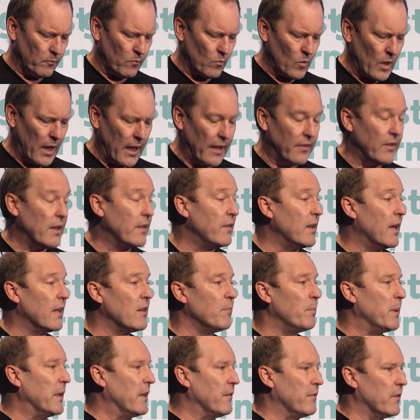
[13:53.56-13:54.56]
And then the other
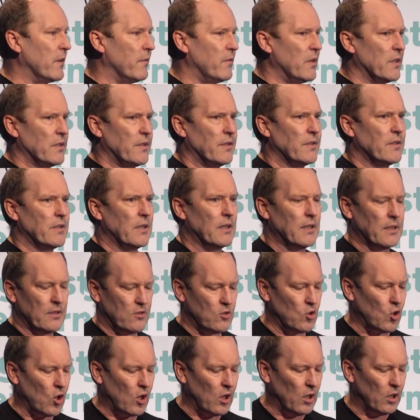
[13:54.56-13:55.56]
benefit of this is that it's
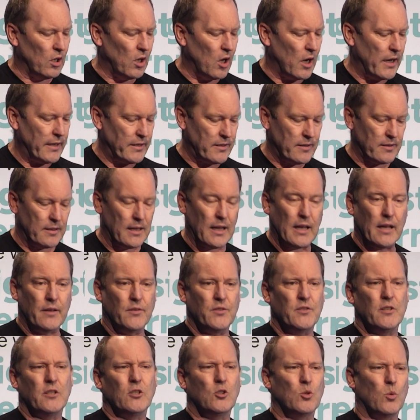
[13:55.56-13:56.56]
not a light stars
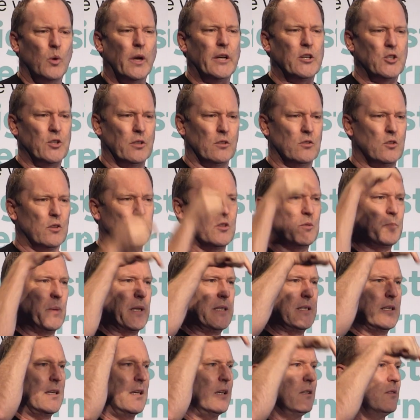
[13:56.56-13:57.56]
situation. So there's
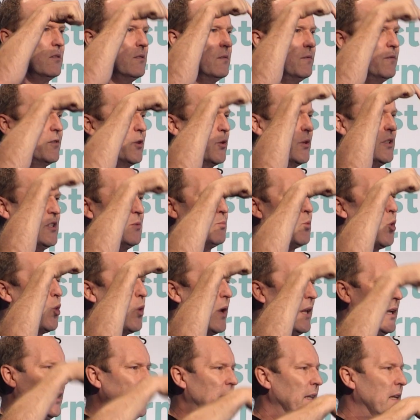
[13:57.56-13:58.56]
basically a very small
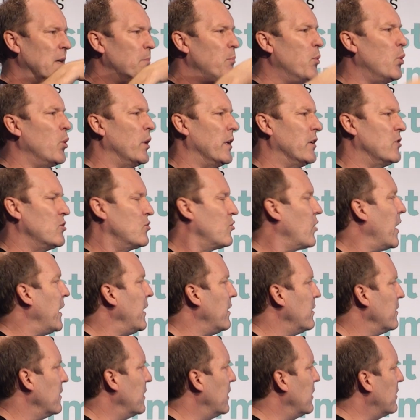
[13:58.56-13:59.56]
LED pointing
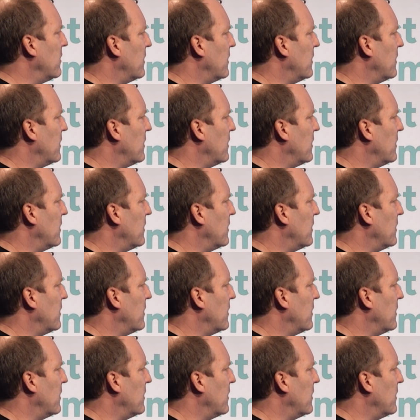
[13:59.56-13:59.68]
straight into the